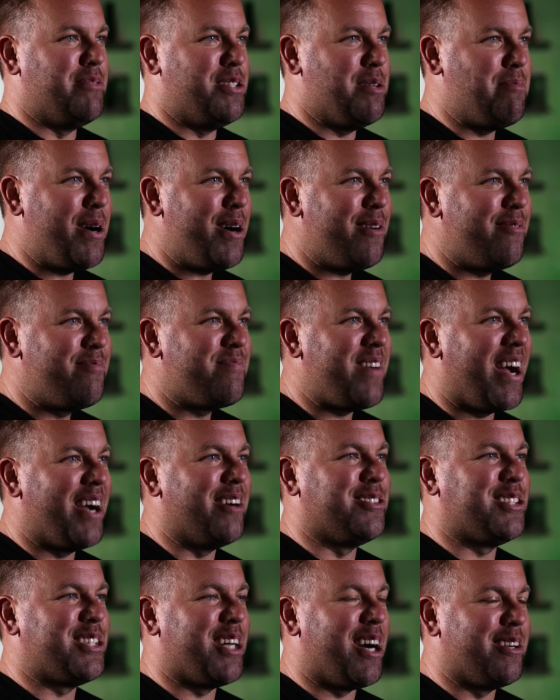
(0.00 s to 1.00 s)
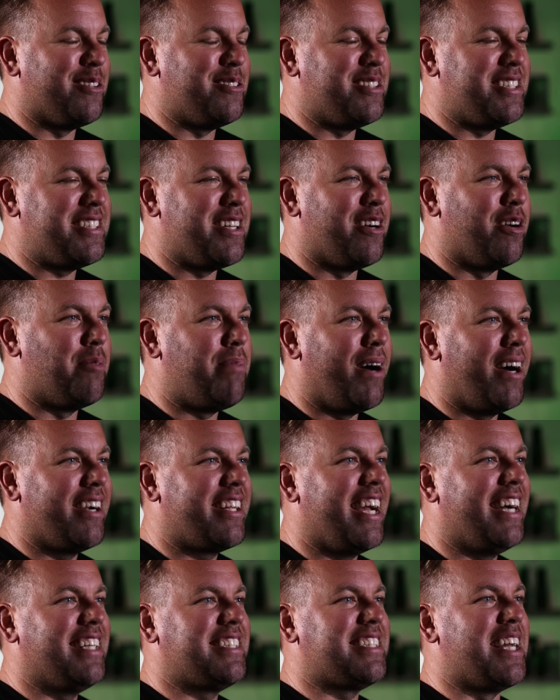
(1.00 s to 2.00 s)
Jimbo. I host the Auto Detailing
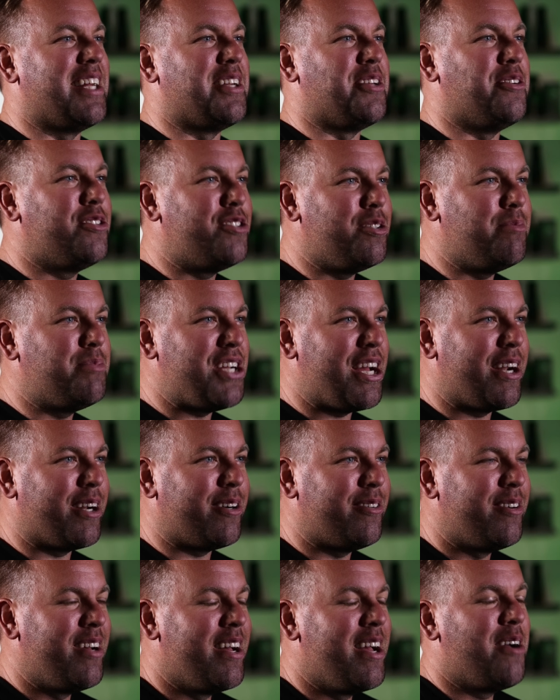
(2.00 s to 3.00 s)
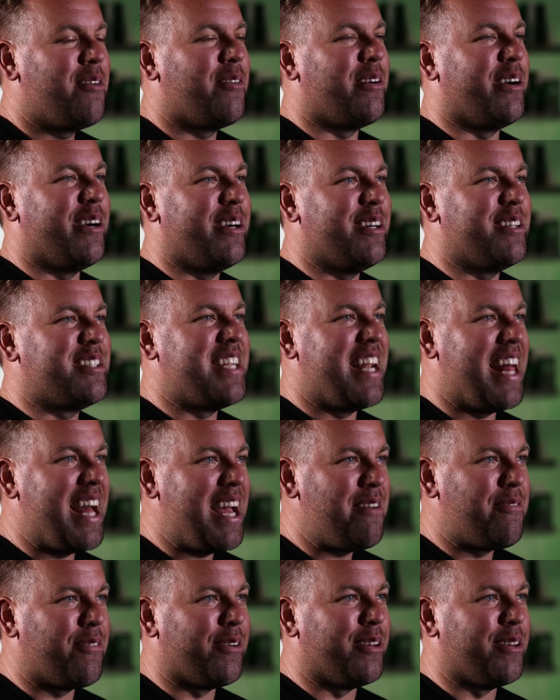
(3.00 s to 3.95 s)
Podcast and YouTube channel. We're here today for